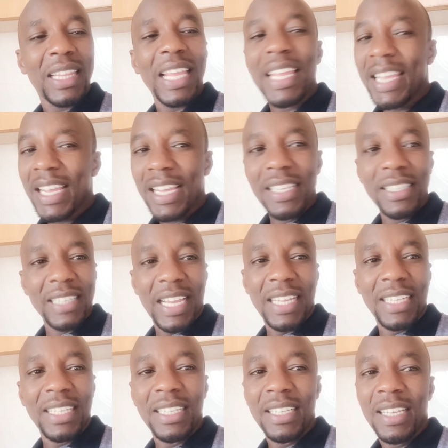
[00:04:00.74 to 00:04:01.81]
the year is
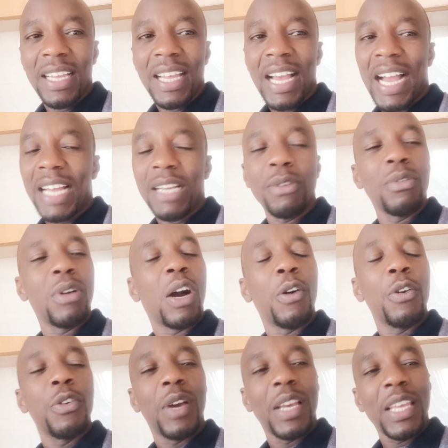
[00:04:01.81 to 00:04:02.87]
ending. I don't know how
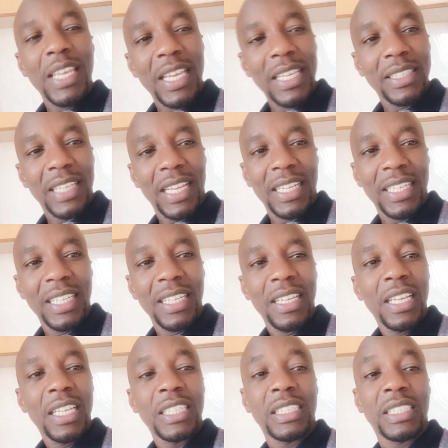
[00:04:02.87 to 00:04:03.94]
your year is ending.
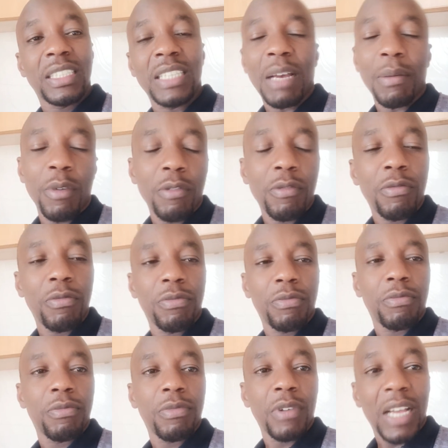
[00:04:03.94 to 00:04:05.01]
Some
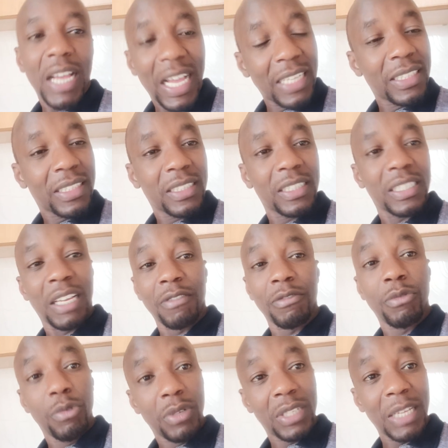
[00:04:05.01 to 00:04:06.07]
of us
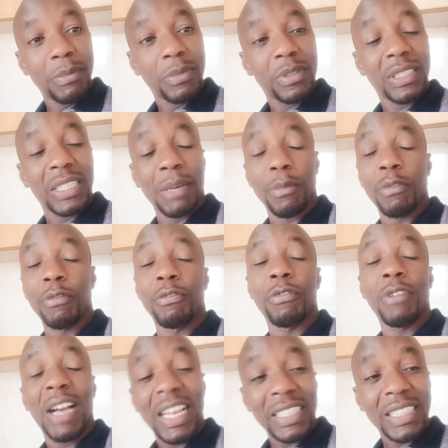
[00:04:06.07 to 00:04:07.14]
have good times. Some of
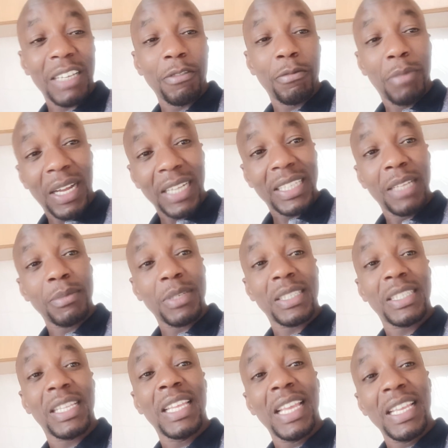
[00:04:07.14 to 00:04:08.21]
us have bad times
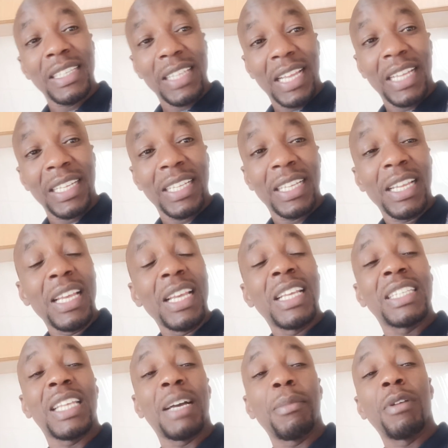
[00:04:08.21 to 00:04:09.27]
as the year is ending.
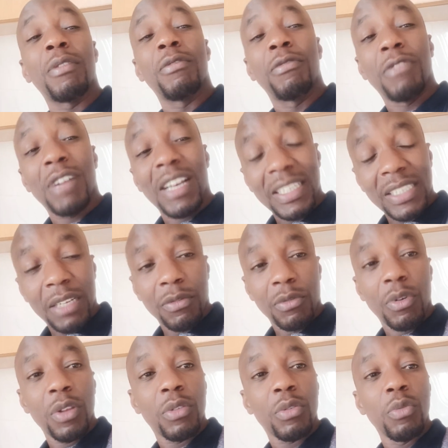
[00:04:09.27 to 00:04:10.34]
Some of us are
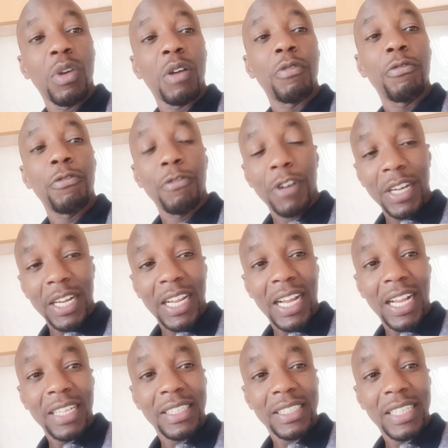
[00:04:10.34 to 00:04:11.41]
going through a very
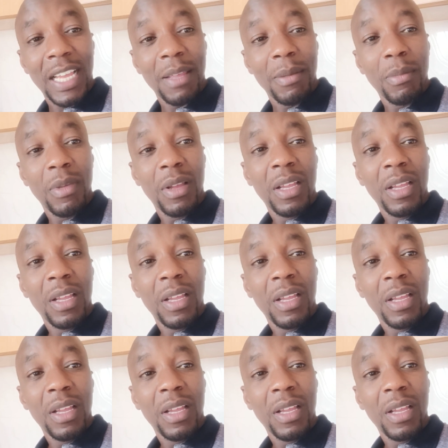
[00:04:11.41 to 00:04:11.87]
hard time.